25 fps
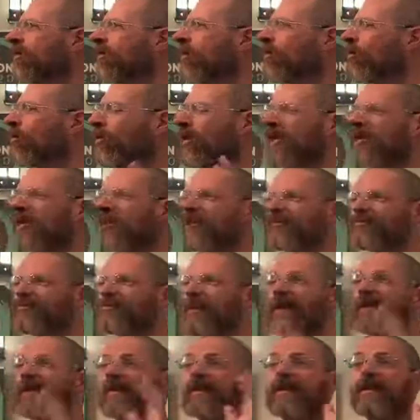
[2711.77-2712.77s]
we need to
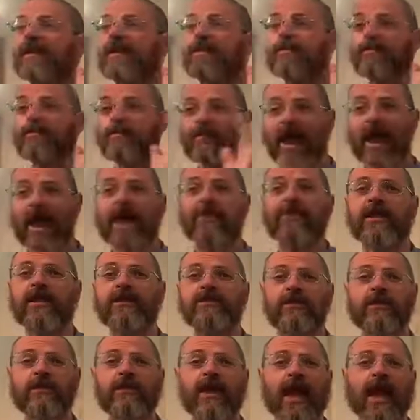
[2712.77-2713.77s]
expect bad things
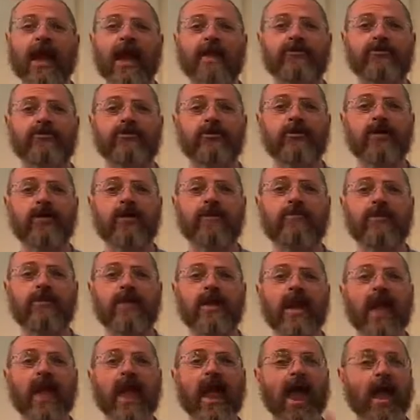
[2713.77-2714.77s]
are going to happen to them,
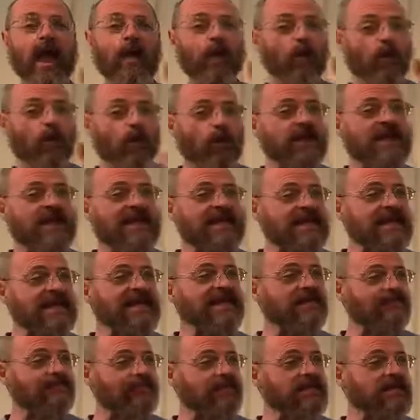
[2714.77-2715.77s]
and we need
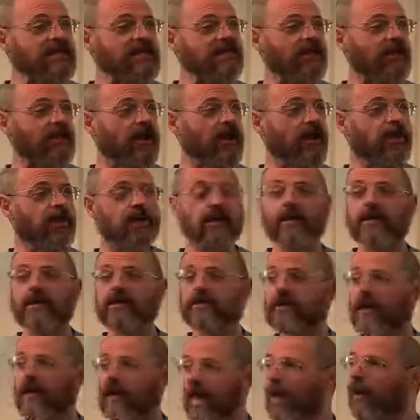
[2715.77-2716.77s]
to be there
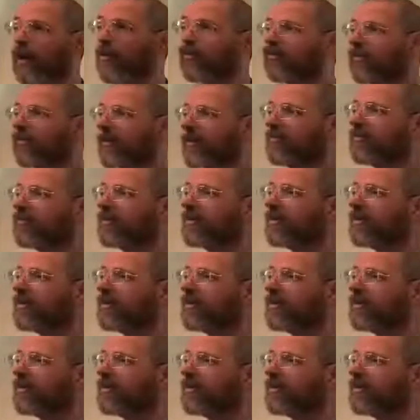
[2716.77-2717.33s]
to help them.